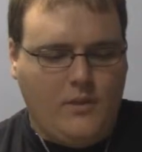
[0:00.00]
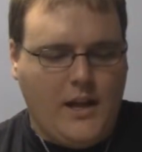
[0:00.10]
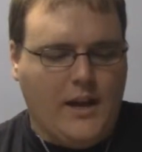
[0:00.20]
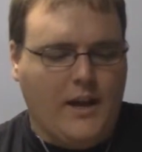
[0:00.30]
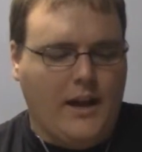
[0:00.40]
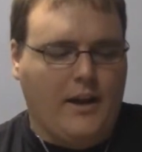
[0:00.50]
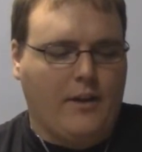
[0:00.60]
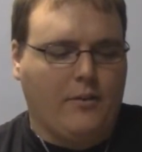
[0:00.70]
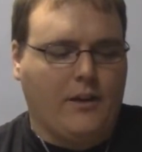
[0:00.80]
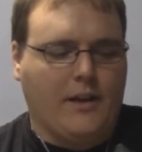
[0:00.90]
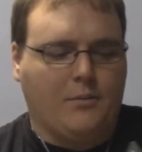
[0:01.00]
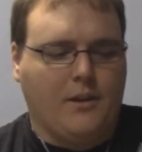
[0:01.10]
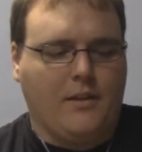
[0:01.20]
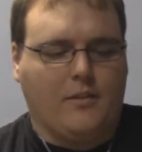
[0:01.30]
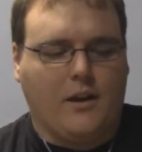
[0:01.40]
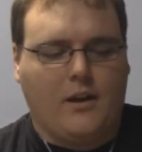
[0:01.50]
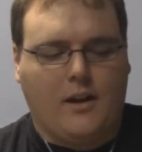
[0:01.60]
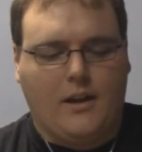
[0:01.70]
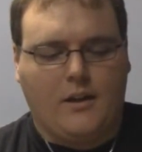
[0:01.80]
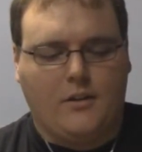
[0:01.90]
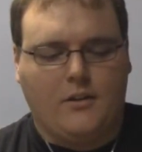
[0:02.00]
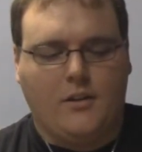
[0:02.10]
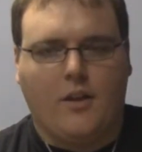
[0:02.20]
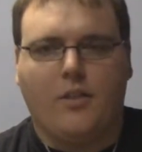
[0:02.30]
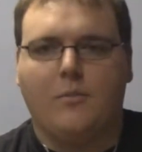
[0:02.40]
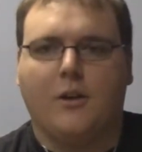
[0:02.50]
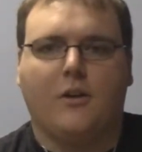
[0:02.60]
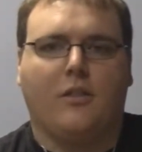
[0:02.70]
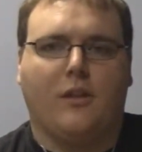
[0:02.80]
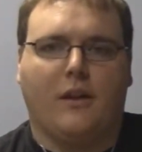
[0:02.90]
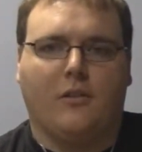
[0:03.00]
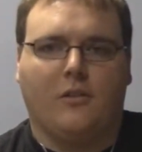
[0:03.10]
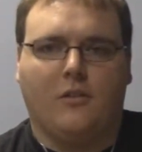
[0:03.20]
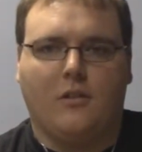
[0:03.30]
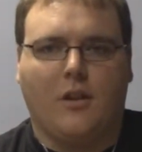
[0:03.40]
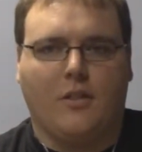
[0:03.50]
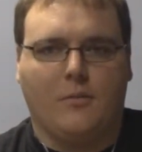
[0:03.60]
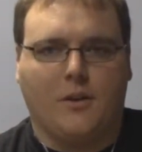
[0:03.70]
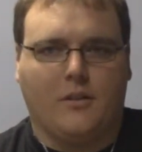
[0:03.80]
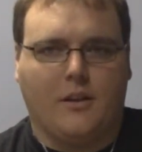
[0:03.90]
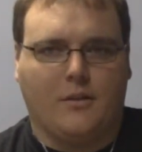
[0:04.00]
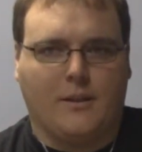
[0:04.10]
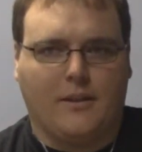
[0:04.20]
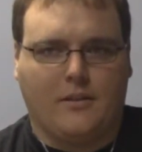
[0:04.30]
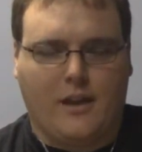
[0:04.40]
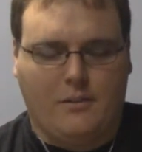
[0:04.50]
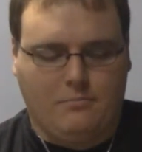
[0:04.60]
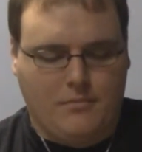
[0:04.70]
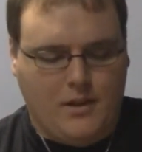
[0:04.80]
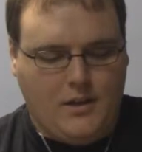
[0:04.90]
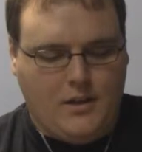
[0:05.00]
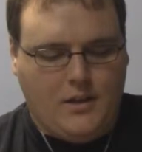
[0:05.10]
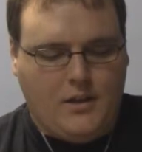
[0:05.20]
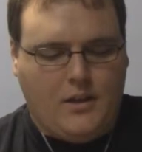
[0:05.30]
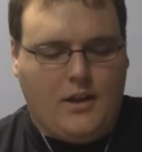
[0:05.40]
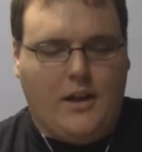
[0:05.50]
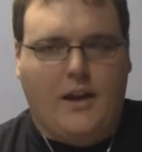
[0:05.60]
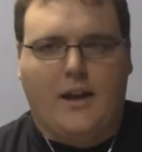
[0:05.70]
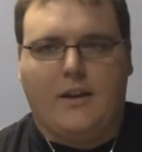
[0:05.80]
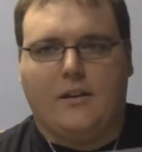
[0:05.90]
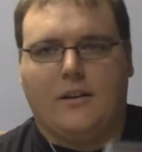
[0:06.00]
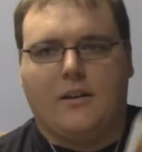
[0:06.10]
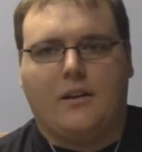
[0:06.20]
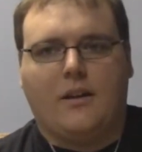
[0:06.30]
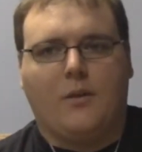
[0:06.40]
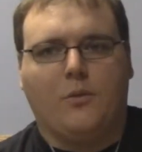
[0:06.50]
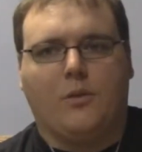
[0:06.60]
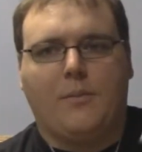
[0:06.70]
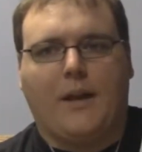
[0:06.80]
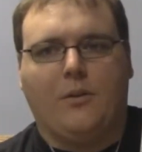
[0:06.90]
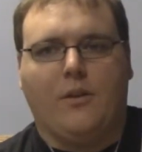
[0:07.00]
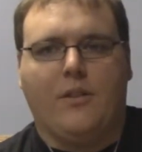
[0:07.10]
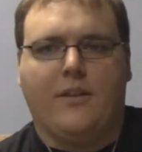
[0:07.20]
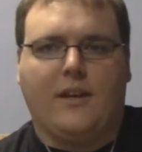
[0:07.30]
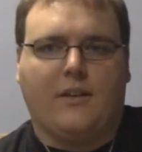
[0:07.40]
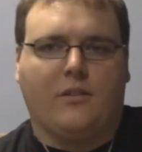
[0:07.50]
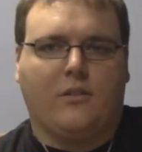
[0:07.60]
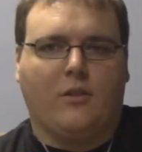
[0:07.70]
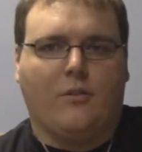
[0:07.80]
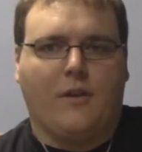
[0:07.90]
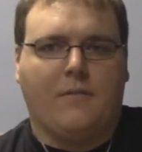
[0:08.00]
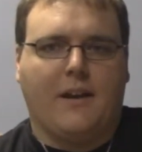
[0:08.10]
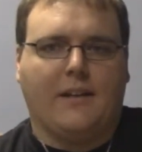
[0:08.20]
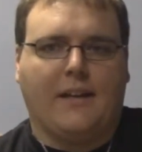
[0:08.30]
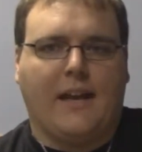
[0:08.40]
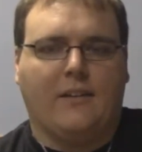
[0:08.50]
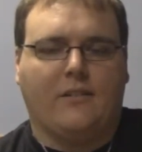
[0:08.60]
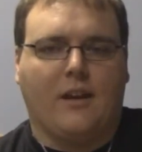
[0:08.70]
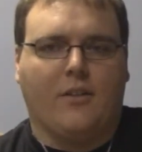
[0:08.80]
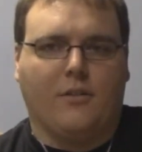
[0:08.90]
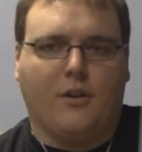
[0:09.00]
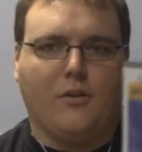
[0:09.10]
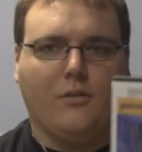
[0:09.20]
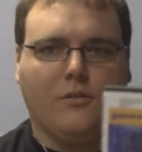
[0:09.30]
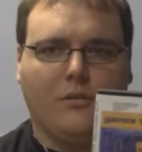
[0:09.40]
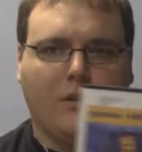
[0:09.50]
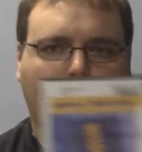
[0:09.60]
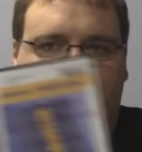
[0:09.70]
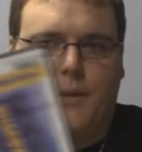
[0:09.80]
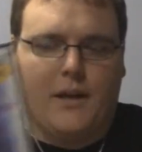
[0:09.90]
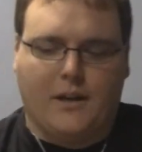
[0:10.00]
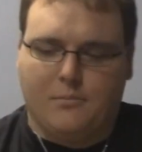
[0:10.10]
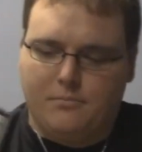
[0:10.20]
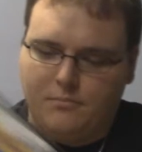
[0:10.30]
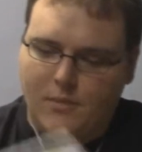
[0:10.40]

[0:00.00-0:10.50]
Yeah, I really got to play this. I heard nothing but good things. Nothing but good things about this game. And it comes with the manual and the disc, so if I find a case down the road, I'll pick it up.